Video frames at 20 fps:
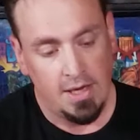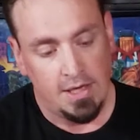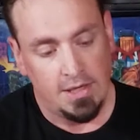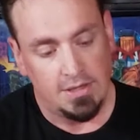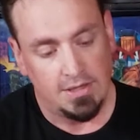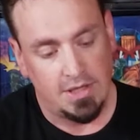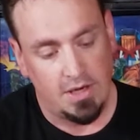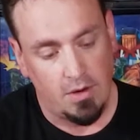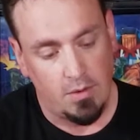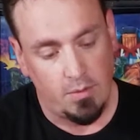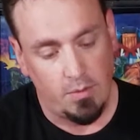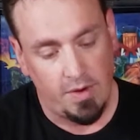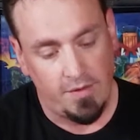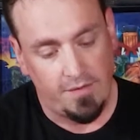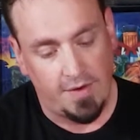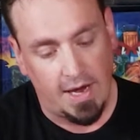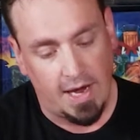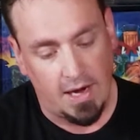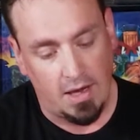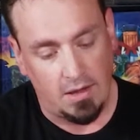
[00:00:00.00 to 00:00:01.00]
So we've
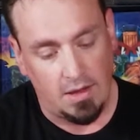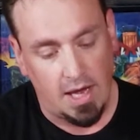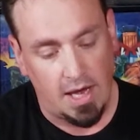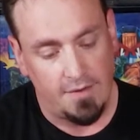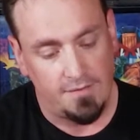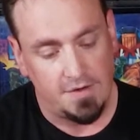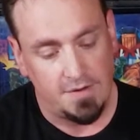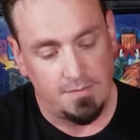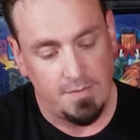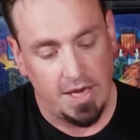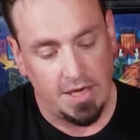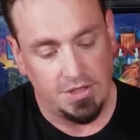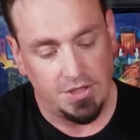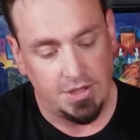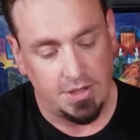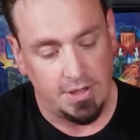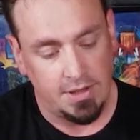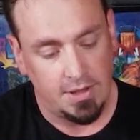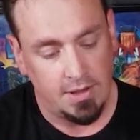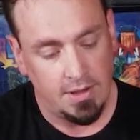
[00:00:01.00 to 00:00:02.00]
got a lot of
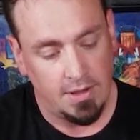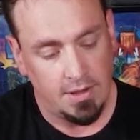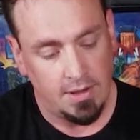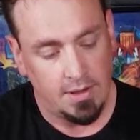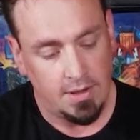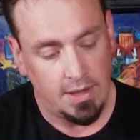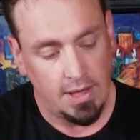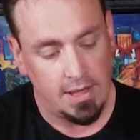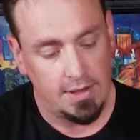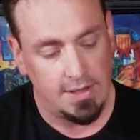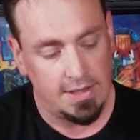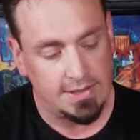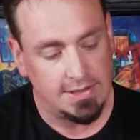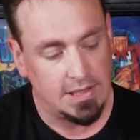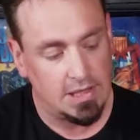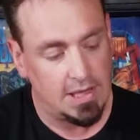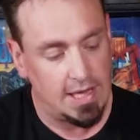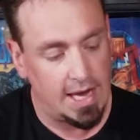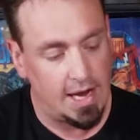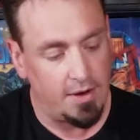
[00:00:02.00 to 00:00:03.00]
dimension in this
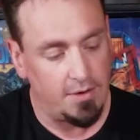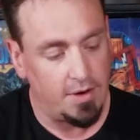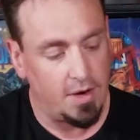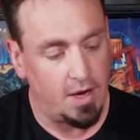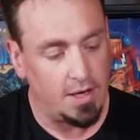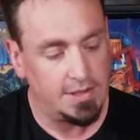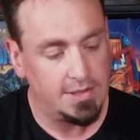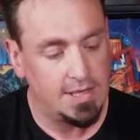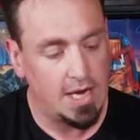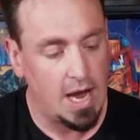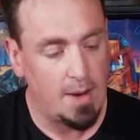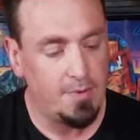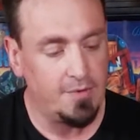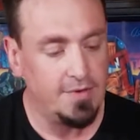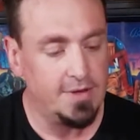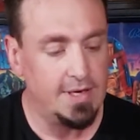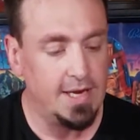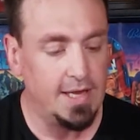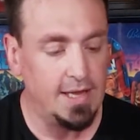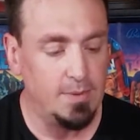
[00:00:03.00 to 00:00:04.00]
cloud on top of
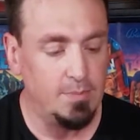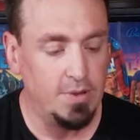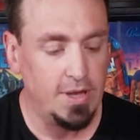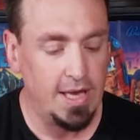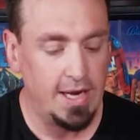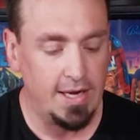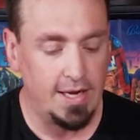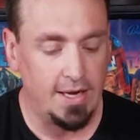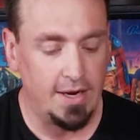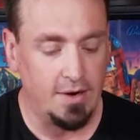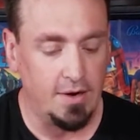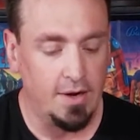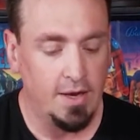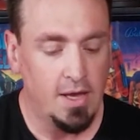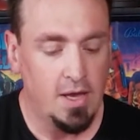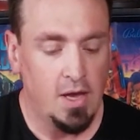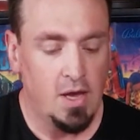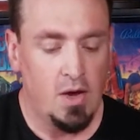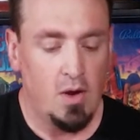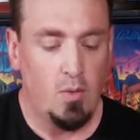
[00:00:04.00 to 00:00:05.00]
the Daily Planet here.
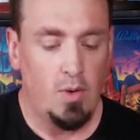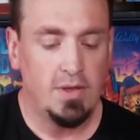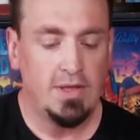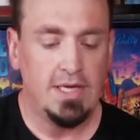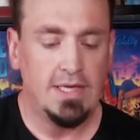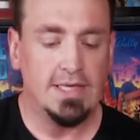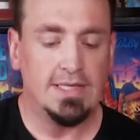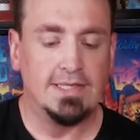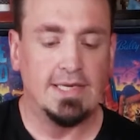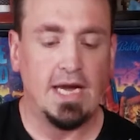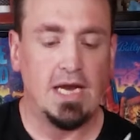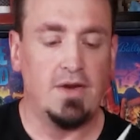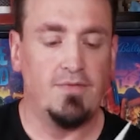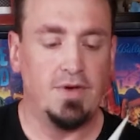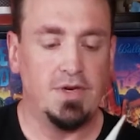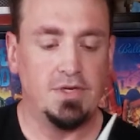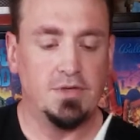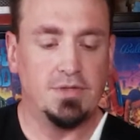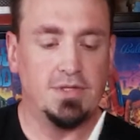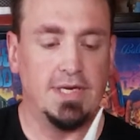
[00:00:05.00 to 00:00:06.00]
One thing that's kind of
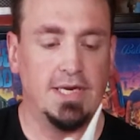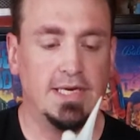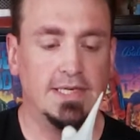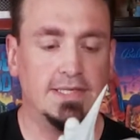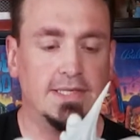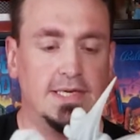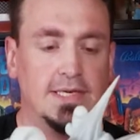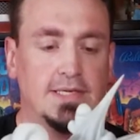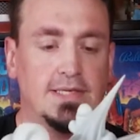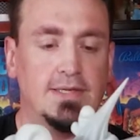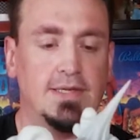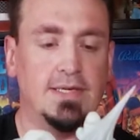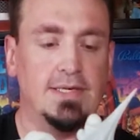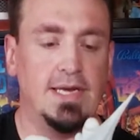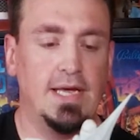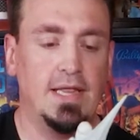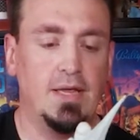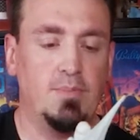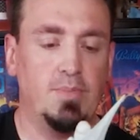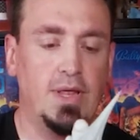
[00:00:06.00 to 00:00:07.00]
interesting is the
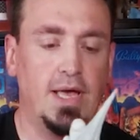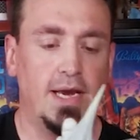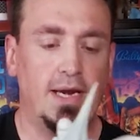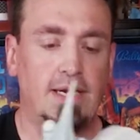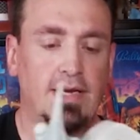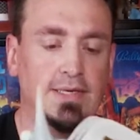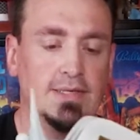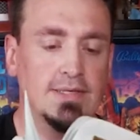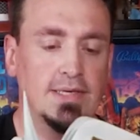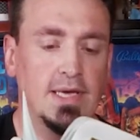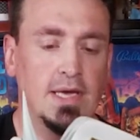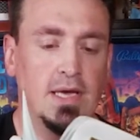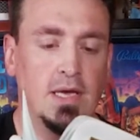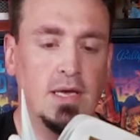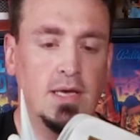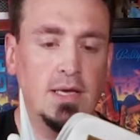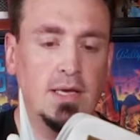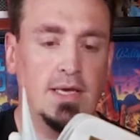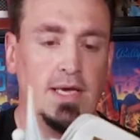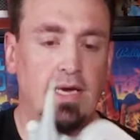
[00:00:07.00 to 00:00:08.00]
Daily Planet is
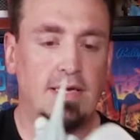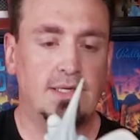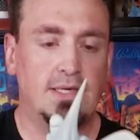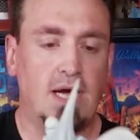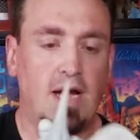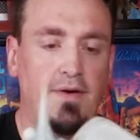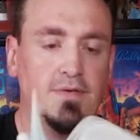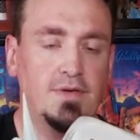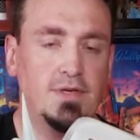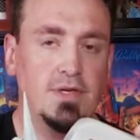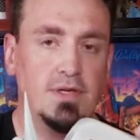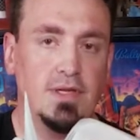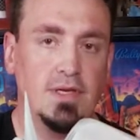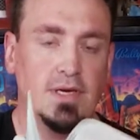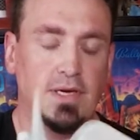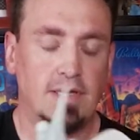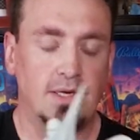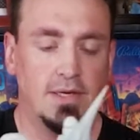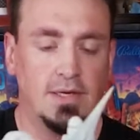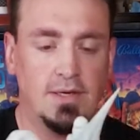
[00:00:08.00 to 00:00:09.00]
kicked off
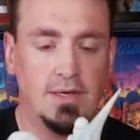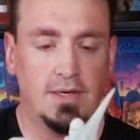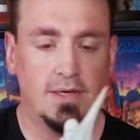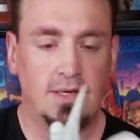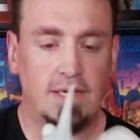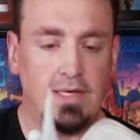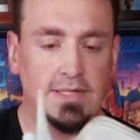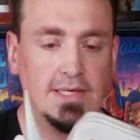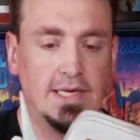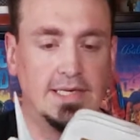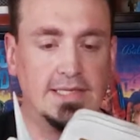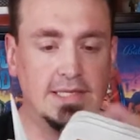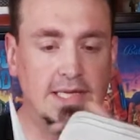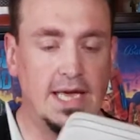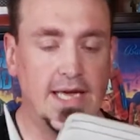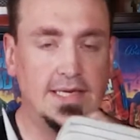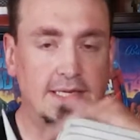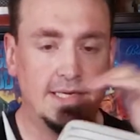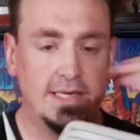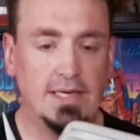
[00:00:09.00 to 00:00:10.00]
to it's like
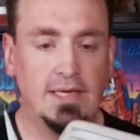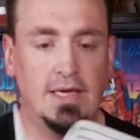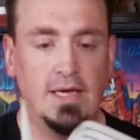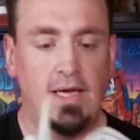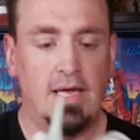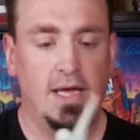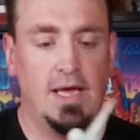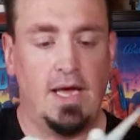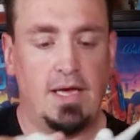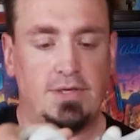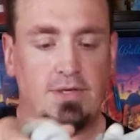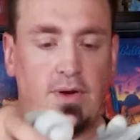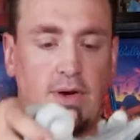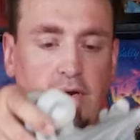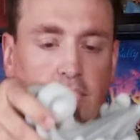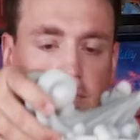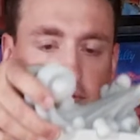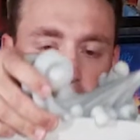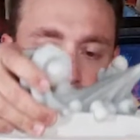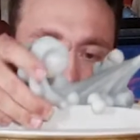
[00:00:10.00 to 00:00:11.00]
slanted. So I
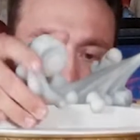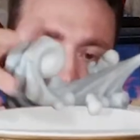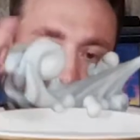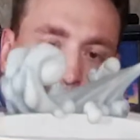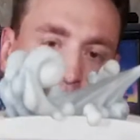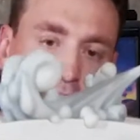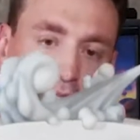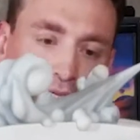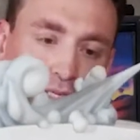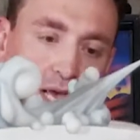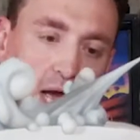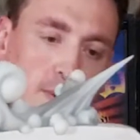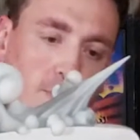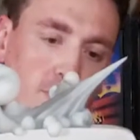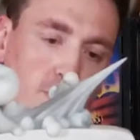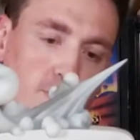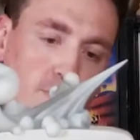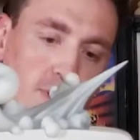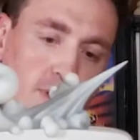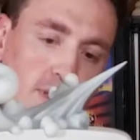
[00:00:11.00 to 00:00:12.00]
don't know if this would be the top of
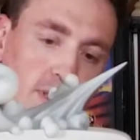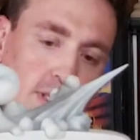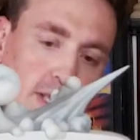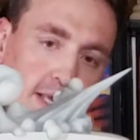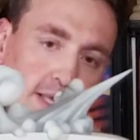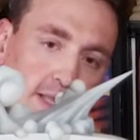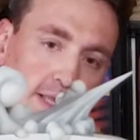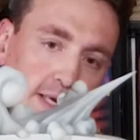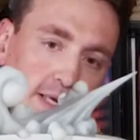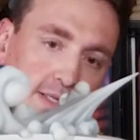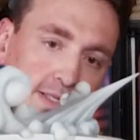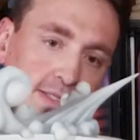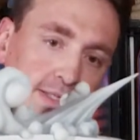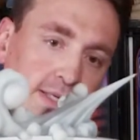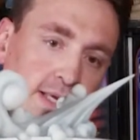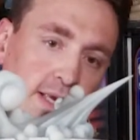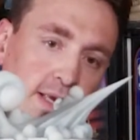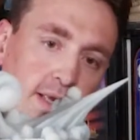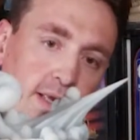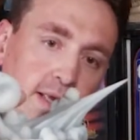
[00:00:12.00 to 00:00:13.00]
the building like this,
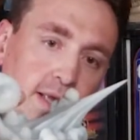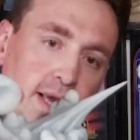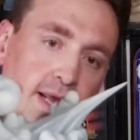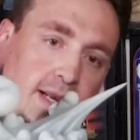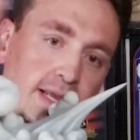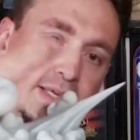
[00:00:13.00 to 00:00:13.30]
and